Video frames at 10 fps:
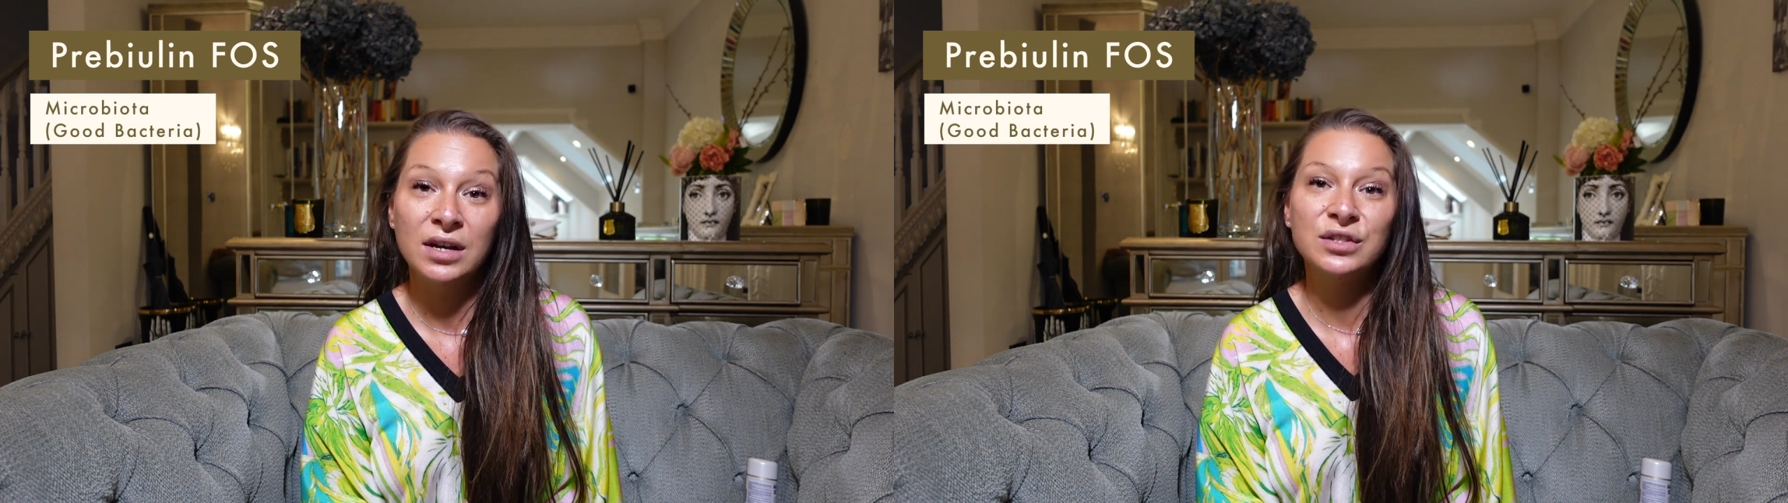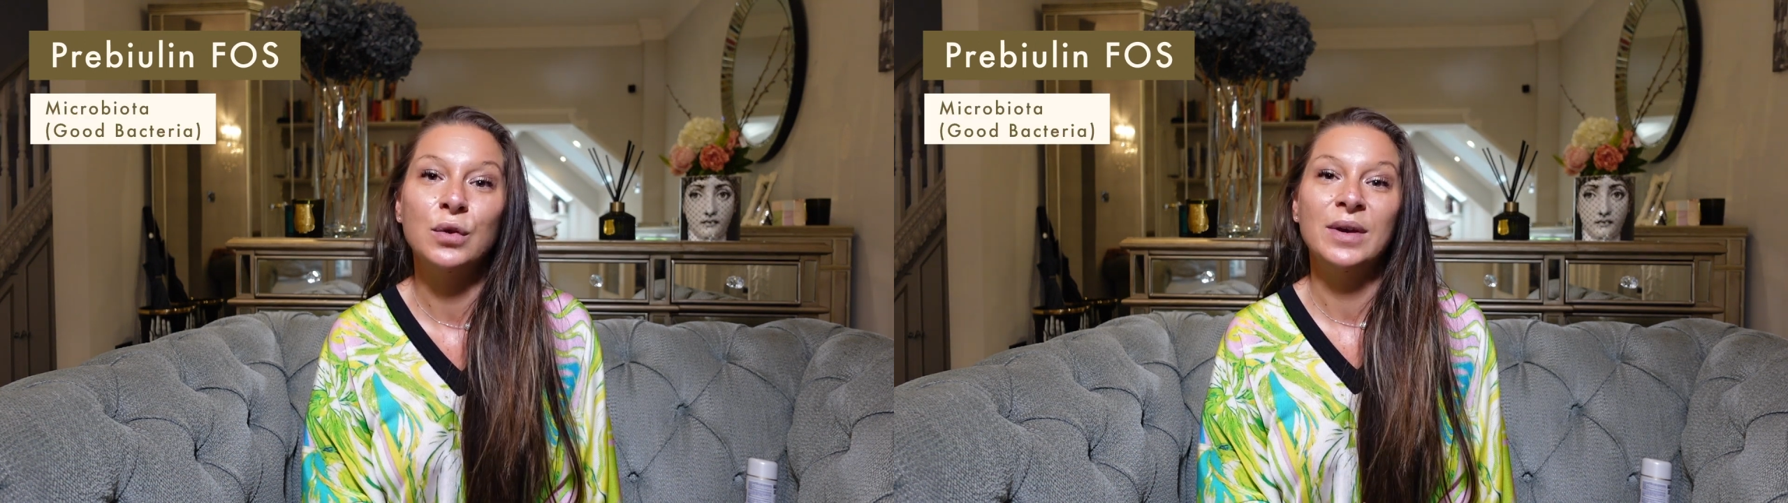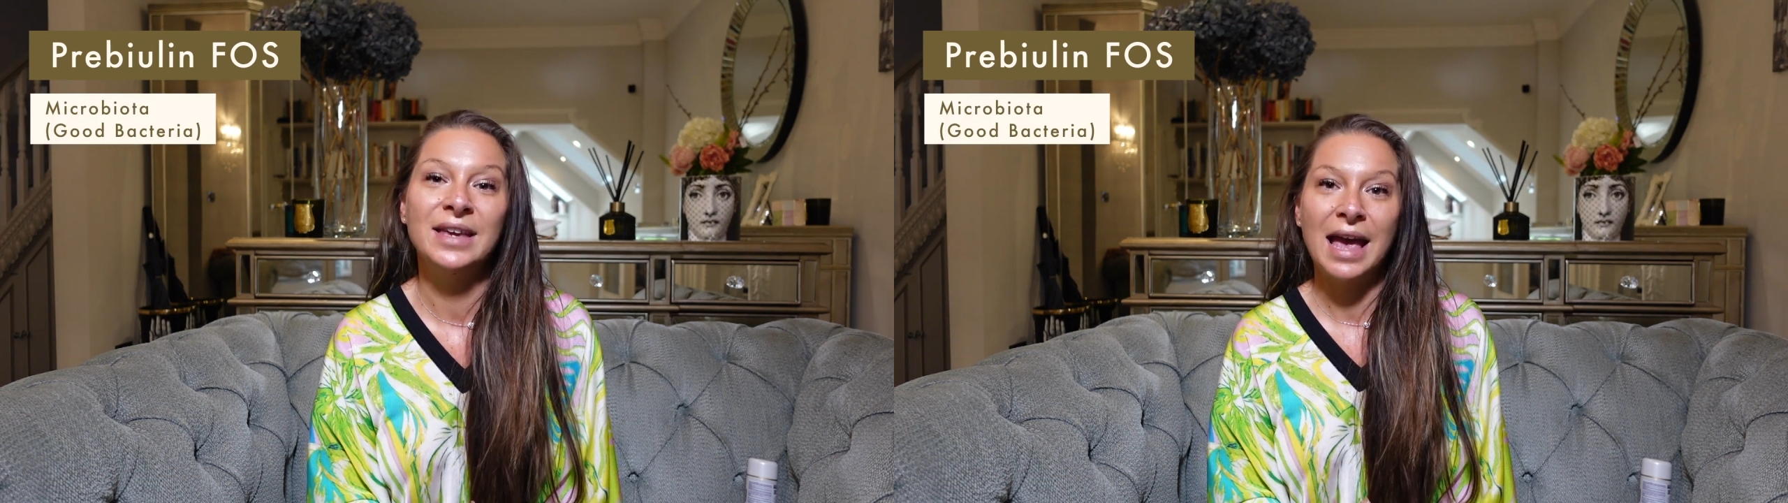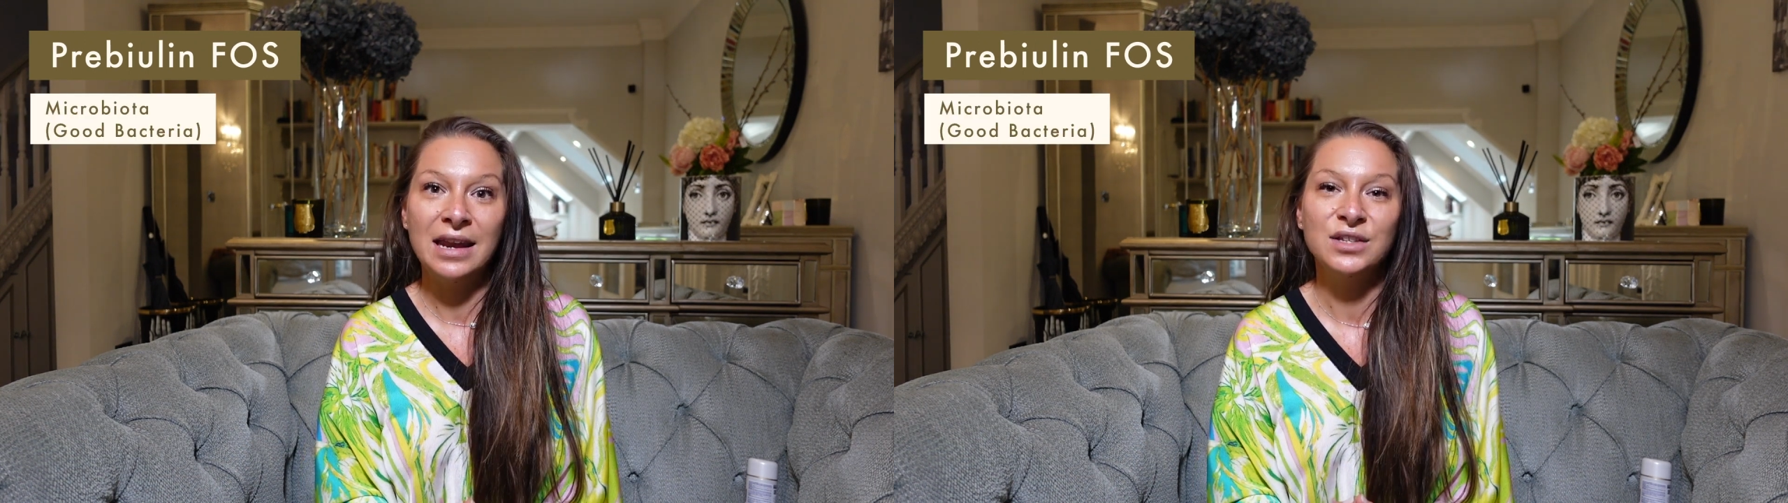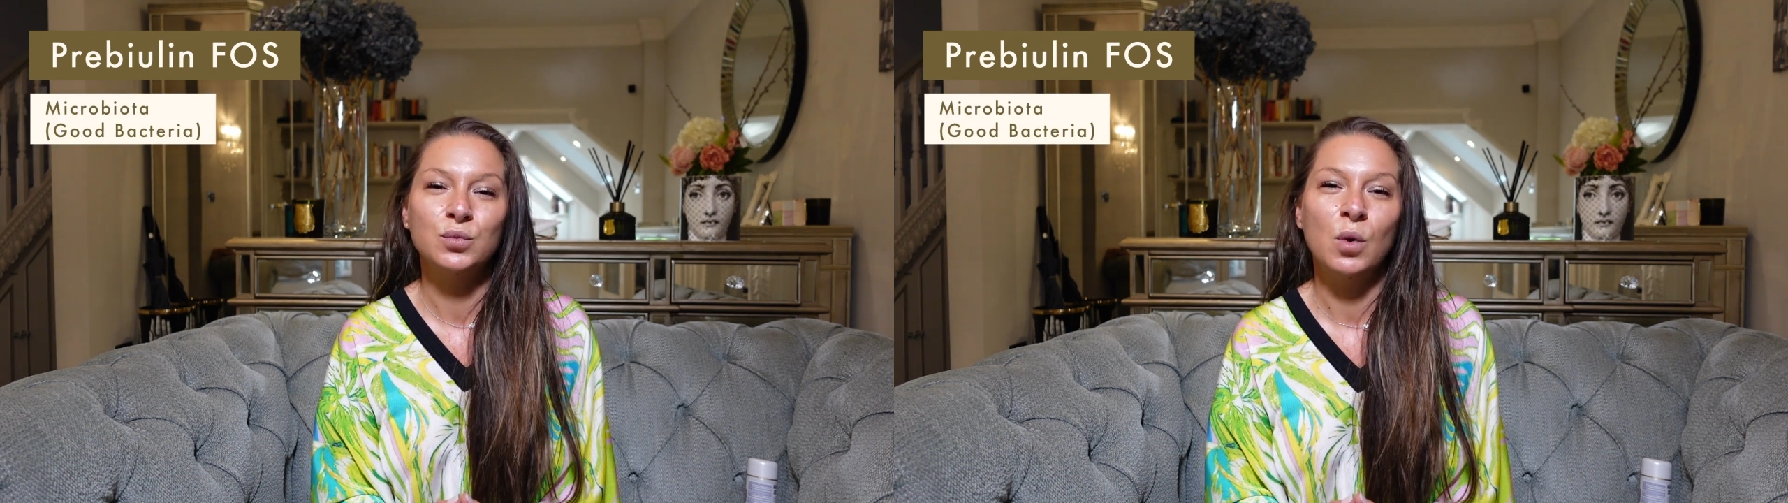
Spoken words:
So again, it's